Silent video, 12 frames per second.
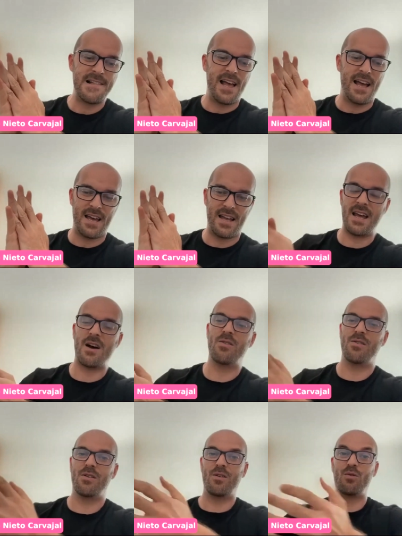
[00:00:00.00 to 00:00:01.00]
And
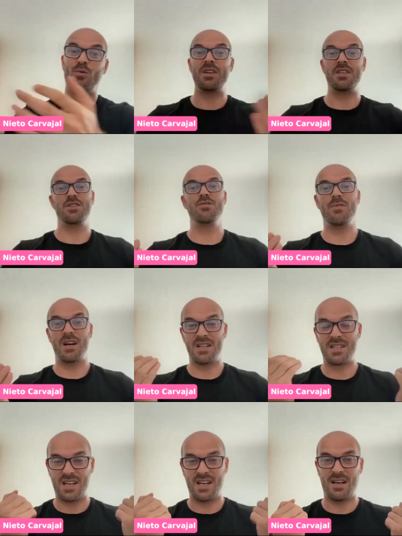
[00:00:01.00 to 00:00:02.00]
now, when you as
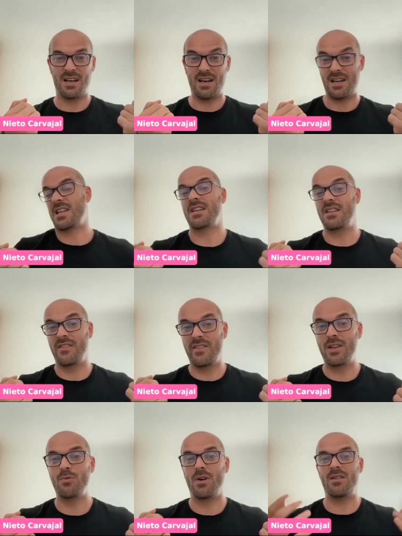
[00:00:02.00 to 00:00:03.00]
an
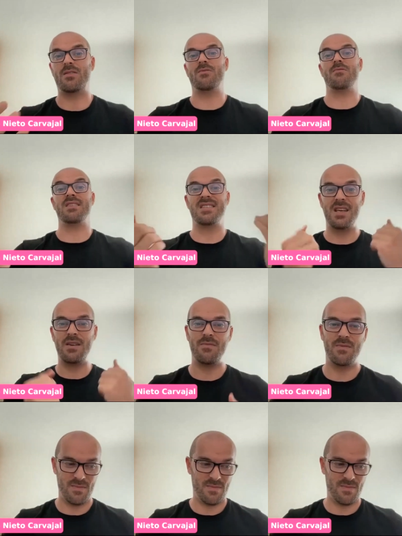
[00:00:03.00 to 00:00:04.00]
individual receive
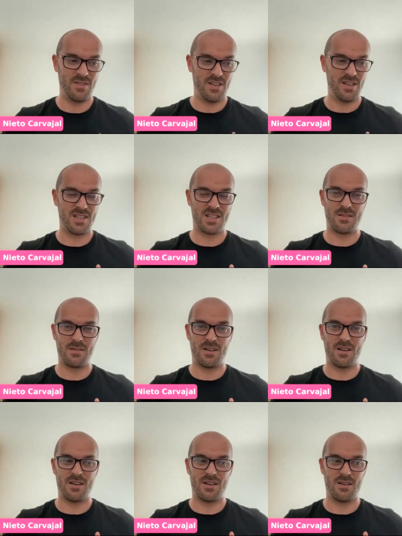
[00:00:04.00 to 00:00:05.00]
this
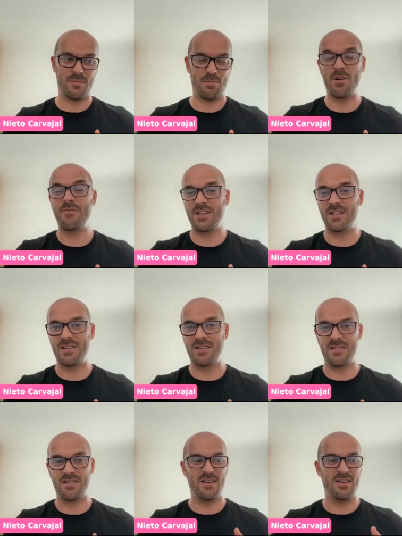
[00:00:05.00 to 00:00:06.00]
profit
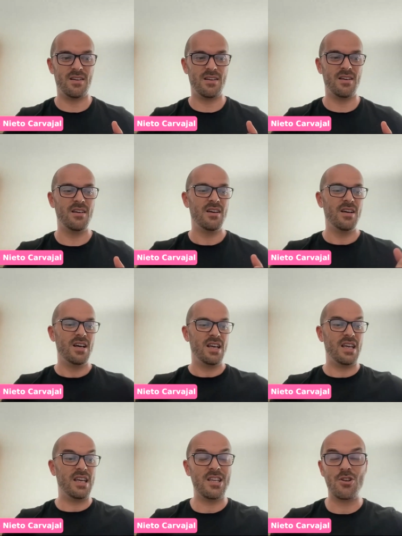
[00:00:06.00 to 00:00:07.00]

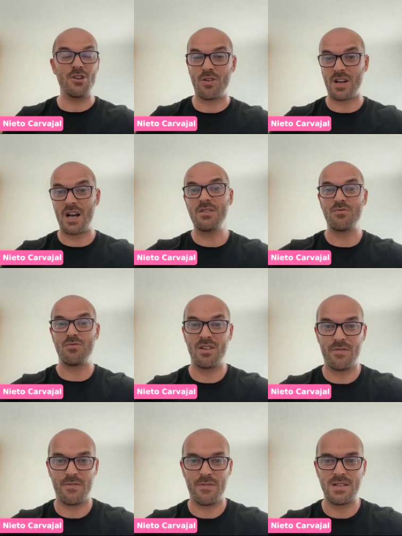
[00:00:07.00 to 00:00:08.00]
in your country
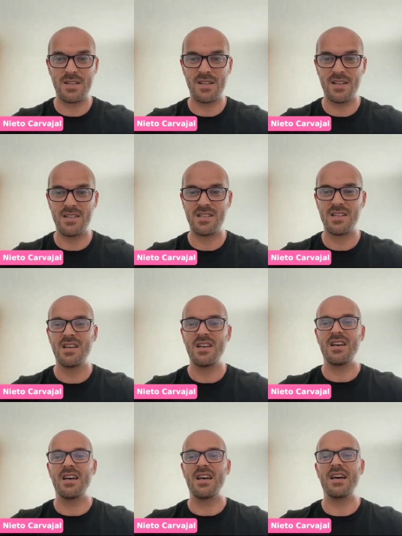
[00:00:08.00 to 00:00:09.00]
of residence,
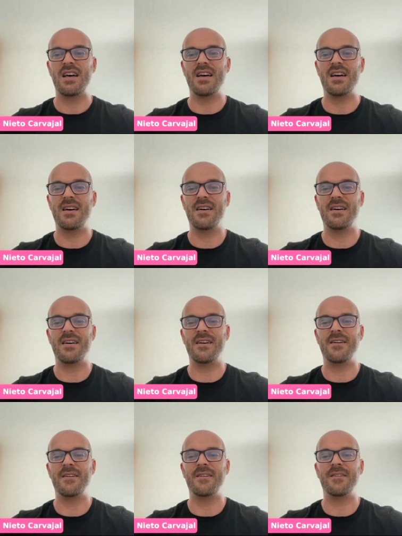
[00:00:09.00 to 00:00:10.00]

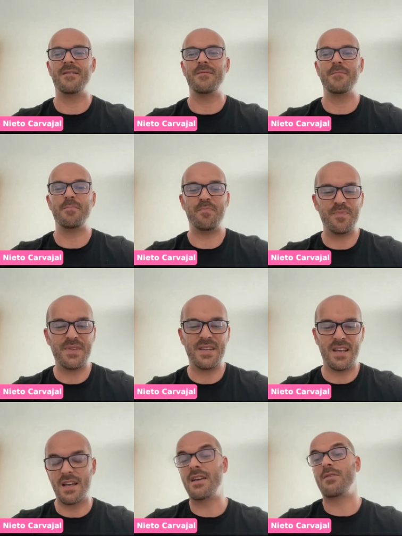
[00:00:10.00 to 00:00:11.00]
we're
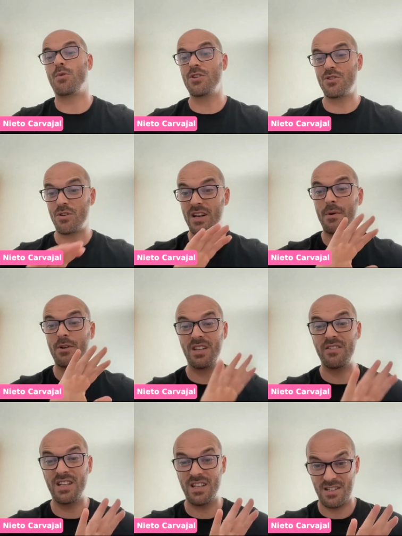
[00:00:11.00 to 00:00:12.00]
talking about
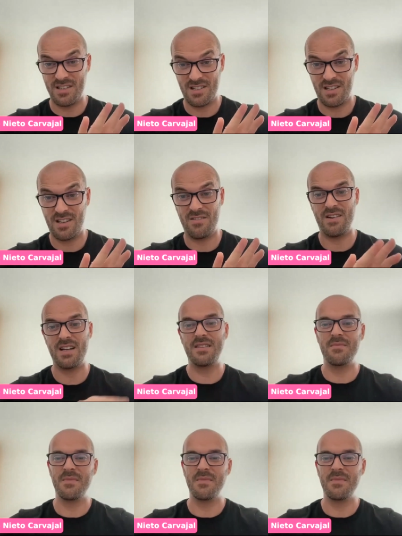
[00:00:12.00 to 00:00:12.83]
dividends here, right?